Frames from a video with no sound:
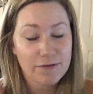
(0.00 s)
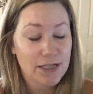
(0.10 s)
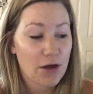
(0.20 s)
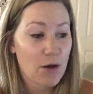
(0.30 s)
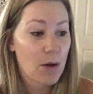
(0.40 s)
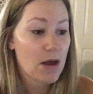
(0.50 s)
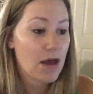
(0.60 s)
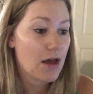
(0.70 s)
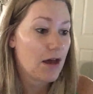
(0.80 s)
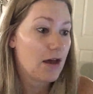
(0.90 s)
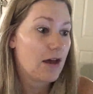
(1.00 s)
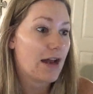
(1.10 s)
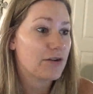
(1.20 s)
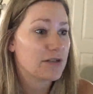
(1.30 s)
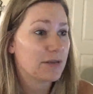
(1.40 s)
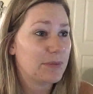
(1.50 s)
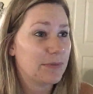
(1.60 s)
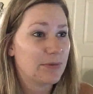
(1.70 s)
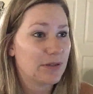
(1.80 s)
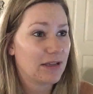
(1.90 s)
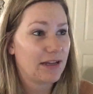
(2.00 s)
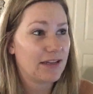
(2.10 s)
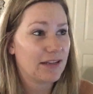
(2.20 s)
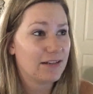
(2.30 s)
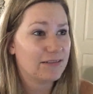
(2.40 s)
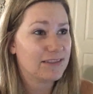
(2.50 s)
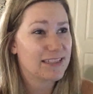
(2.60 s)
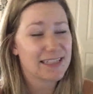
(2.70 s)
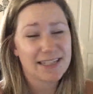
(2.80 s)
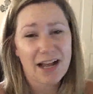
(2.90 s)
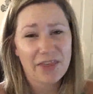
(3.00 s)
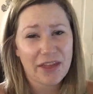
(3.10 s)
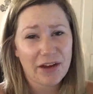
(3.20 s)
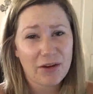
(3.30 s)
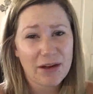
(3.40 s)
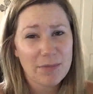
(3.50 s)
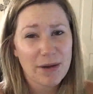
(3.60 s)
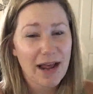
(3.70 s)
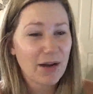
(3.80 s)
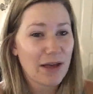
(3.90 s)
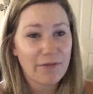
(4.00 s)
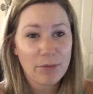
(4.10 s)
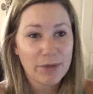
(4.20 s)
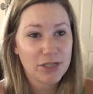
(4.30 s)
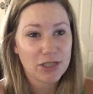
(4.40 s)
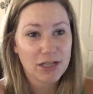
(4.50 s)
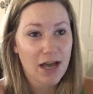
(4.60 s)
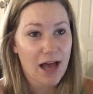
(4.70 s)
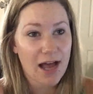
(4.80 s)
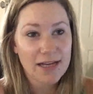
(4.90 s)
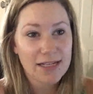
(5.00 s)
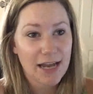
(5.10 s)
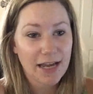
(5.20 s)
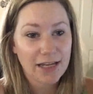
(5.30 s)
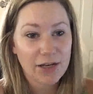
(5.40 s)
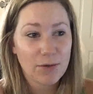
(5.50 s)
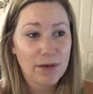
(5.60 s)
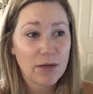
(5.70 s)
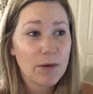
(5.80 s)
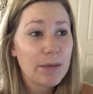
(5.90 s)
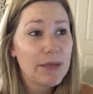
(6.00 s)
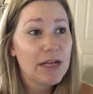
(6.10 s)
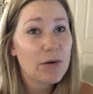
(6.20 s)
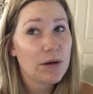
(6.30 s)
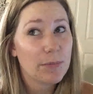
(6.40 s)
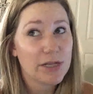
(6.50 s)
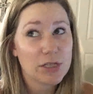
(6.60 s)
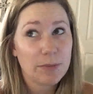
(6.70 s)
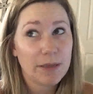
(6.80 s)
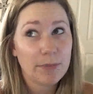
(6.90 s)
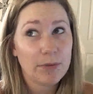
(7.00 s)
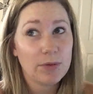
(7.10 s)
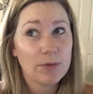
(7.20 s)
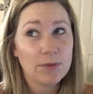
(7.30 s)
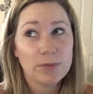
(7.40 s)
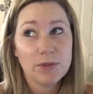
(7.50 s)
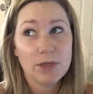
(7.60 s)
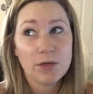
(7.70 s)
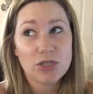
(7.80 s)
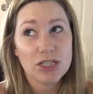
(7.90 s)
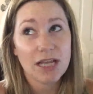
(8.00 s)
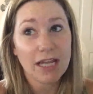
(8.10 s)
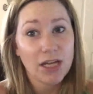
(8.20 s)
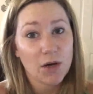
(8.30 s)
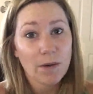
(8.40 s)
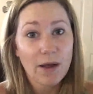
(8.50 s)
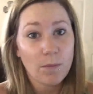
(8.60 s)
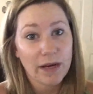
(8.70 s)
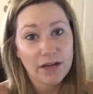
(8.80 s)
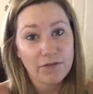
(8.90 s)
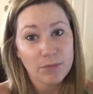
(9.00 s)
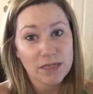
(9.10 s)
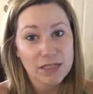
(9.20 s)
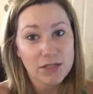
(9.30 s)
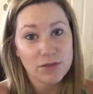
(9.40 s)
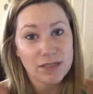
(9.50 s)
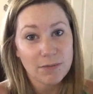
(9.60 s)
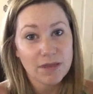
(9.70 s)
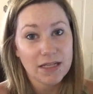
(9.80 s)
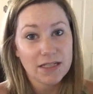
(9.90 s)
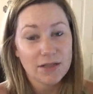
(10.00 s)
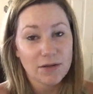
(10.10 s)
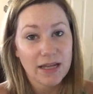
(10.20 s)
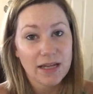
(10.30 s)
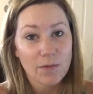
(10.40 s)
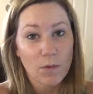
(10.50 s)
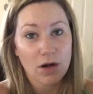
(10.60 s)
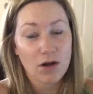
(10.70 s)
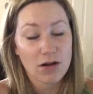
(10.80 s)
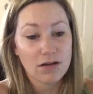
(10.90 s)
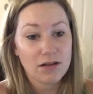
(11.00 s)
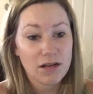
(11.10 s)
So I know some people are like, you know, this is not that great, but I don't have a bunch of high tech, you know, equipment or a bunch of people, you know, just hanging around waiting for me to do something so they can work on,